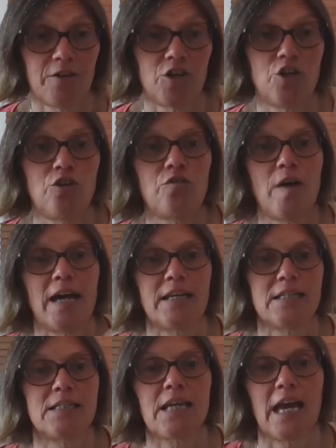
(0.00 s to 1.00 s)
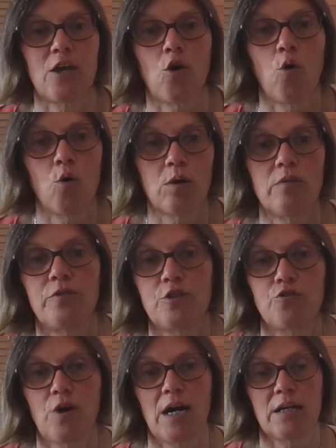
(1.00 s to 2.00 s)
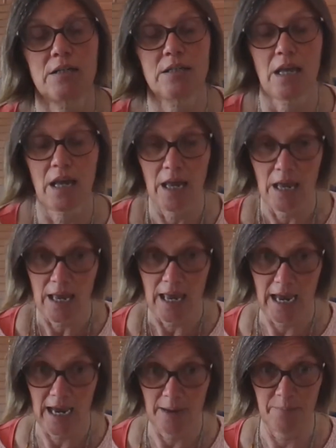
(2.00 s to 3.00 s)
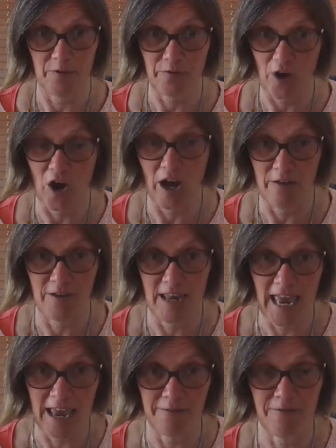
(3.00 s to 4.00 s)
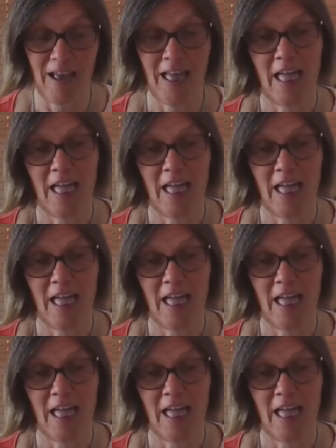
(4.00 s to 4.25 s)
and you've had to take all of the drugs for IVF,